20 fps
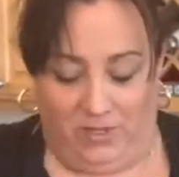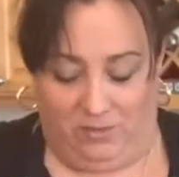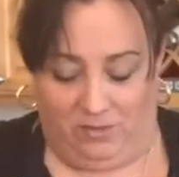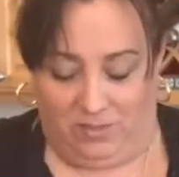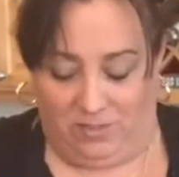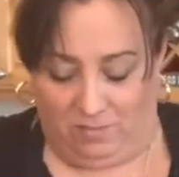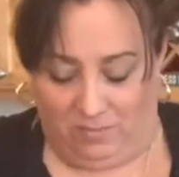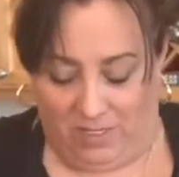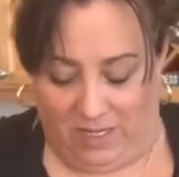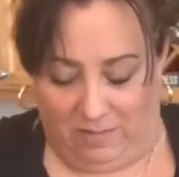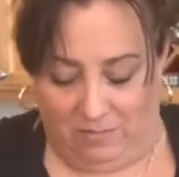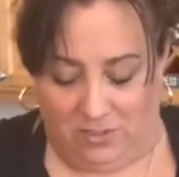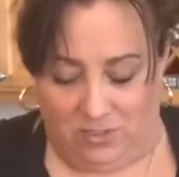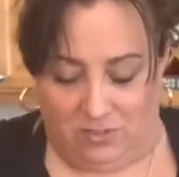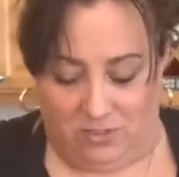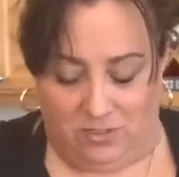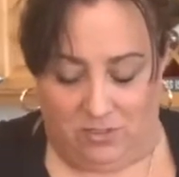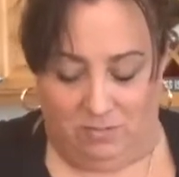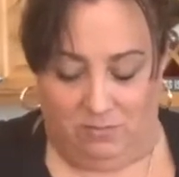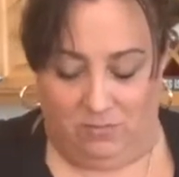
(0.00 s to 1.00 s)
sometimes
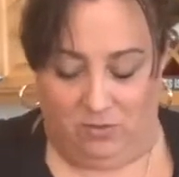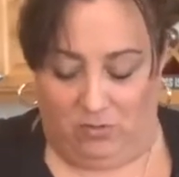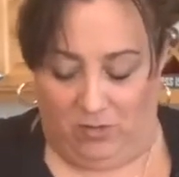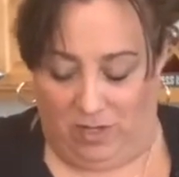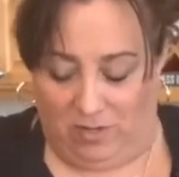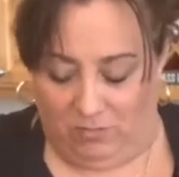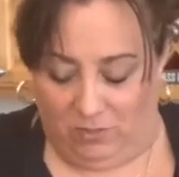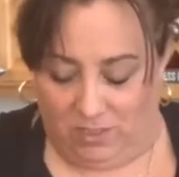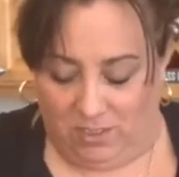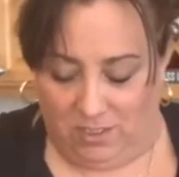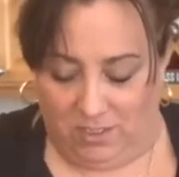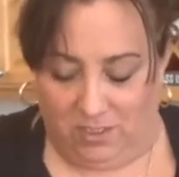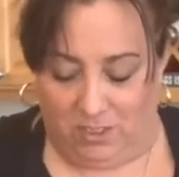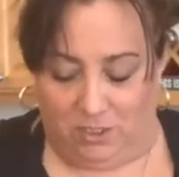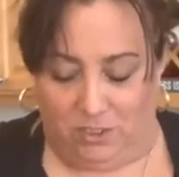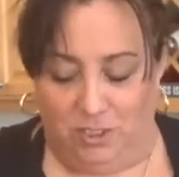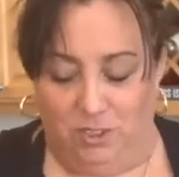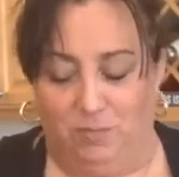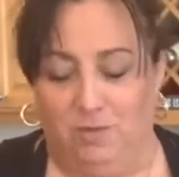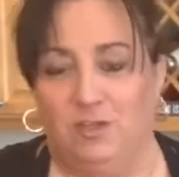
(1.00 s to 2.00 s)
there's some green ones in there
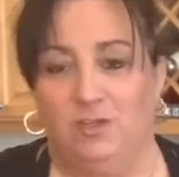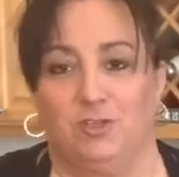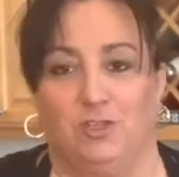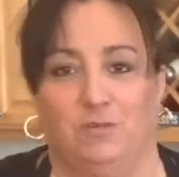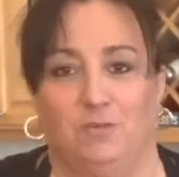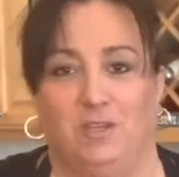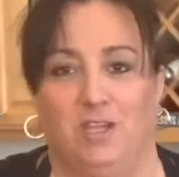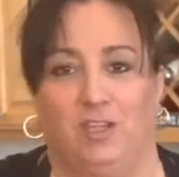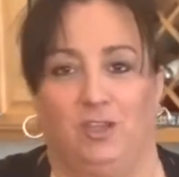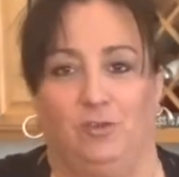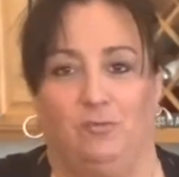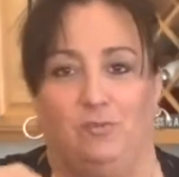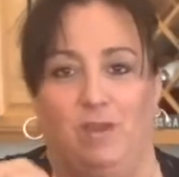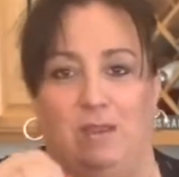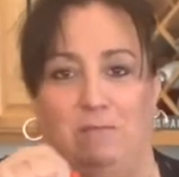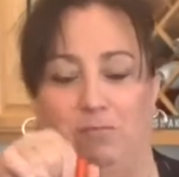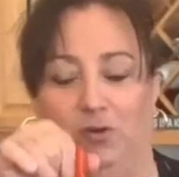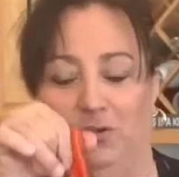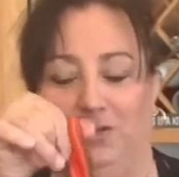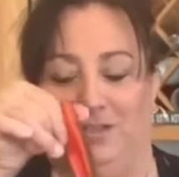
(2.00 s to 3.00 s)
too, but usually when you get the
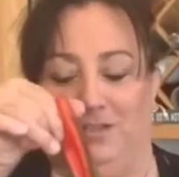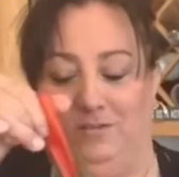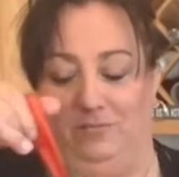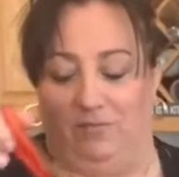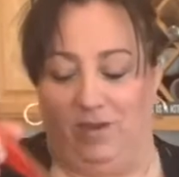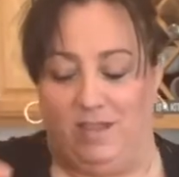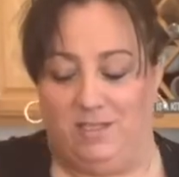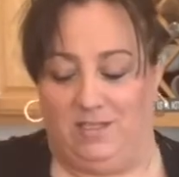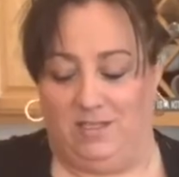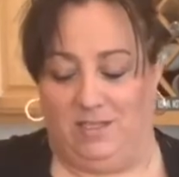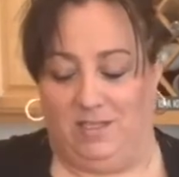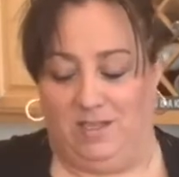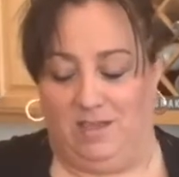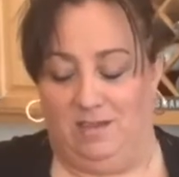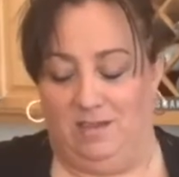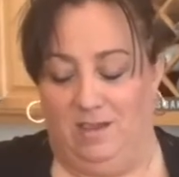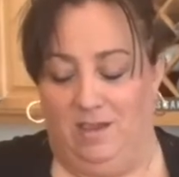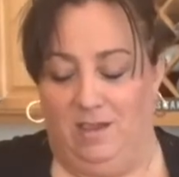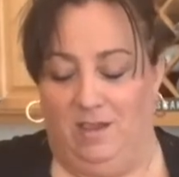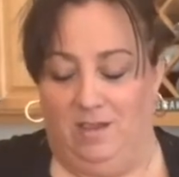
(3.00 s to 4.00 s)
rainbow, it's the reds and the
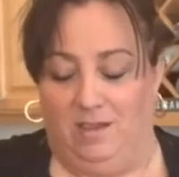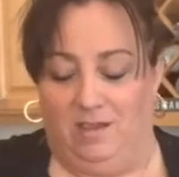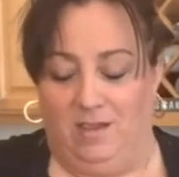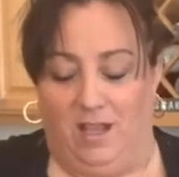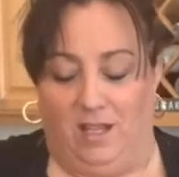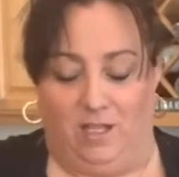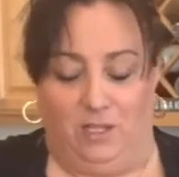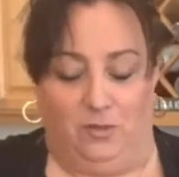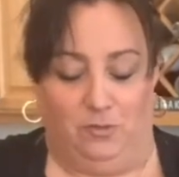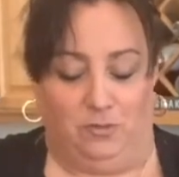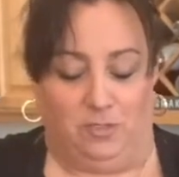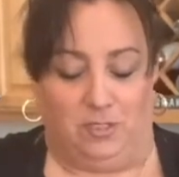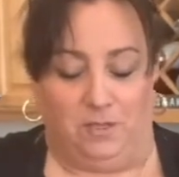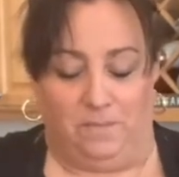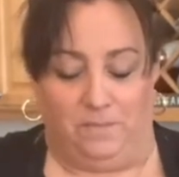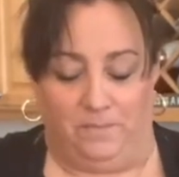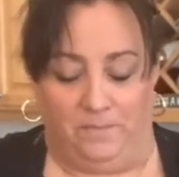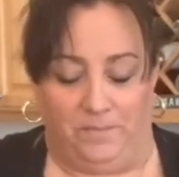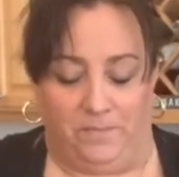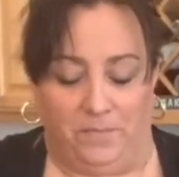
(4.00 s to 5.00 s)
yellows.
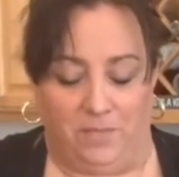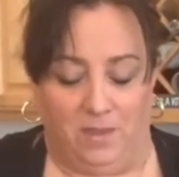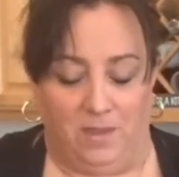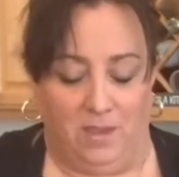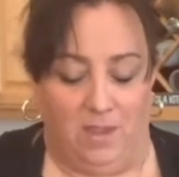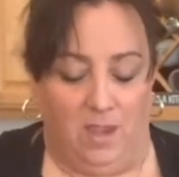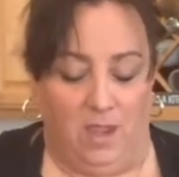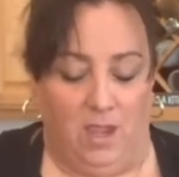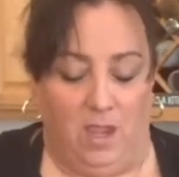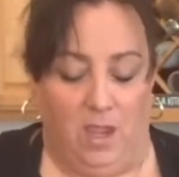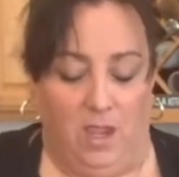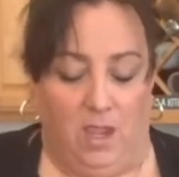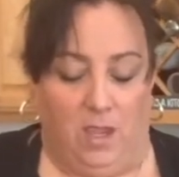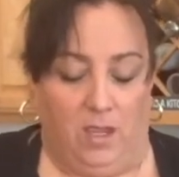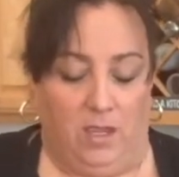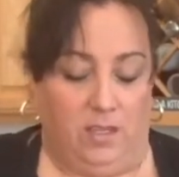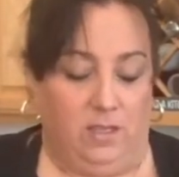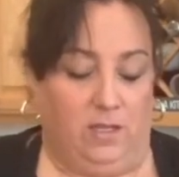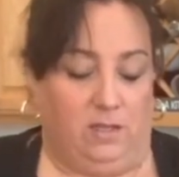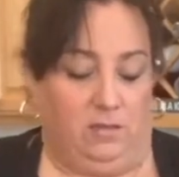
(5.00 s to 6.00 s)

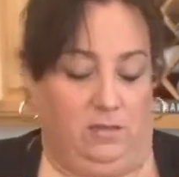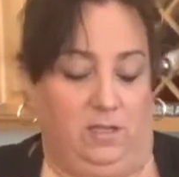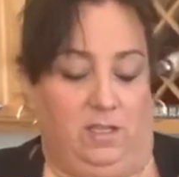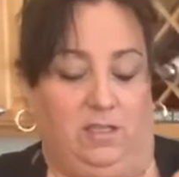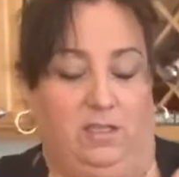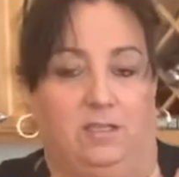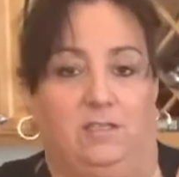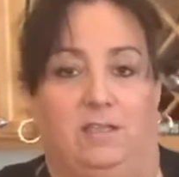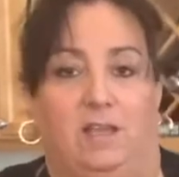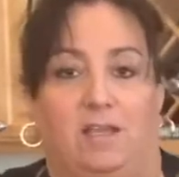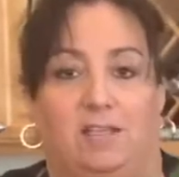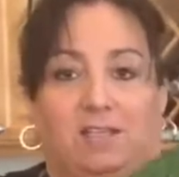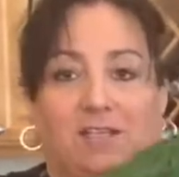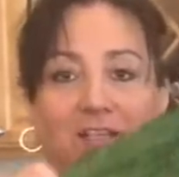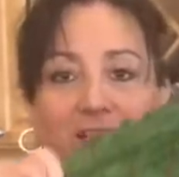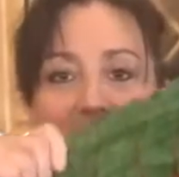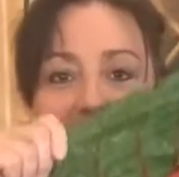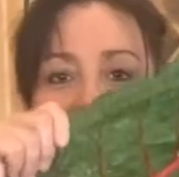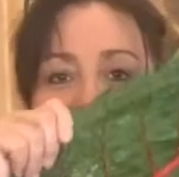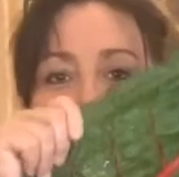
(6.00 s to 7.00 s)
And look at the size of
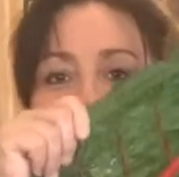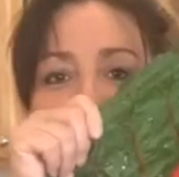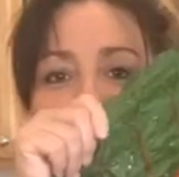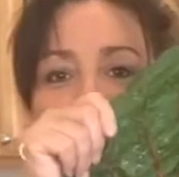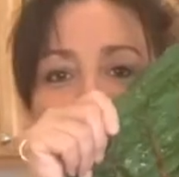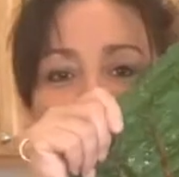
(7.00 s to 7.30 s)
these leaves.